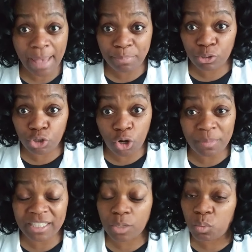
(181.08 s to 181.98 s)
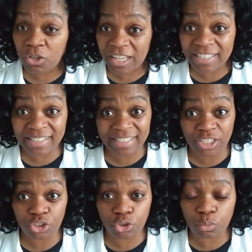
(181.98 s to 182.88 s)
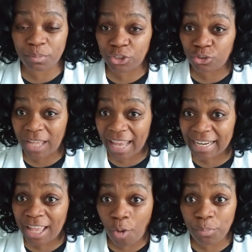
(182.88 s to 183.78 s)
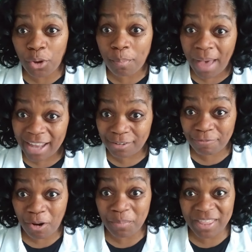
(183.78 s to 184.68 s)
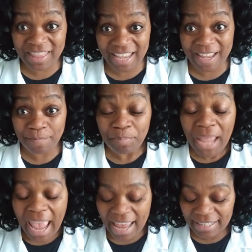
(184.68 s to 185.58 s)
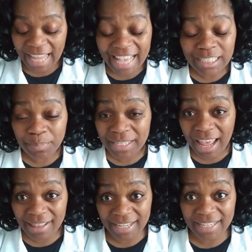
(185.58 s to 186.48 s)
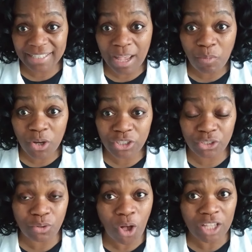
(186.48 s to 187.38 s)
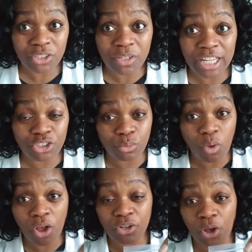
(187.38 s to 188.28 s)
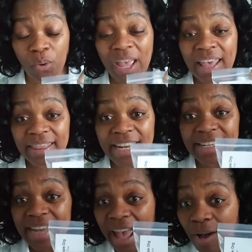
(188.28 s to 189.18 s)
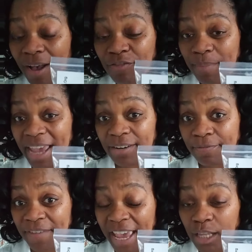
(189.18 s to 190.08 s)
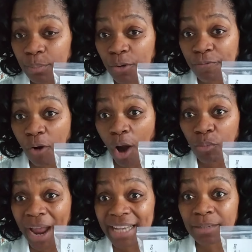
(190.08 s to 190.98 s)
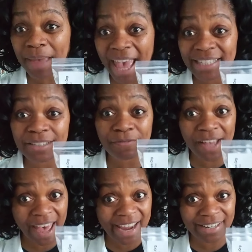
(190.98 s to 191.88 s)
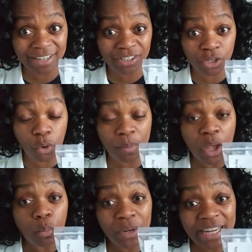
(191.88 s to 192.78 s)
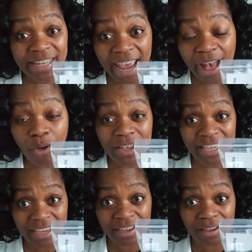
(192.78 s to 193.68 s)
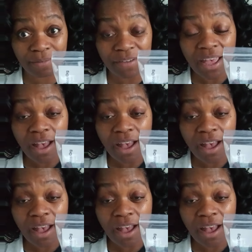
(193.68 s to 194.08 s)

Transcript: epidermis. It will assist you, but you got to help your body from within. And last but not least, I want to also let you all know that now I've made available for our random acts of kindness soap, we now give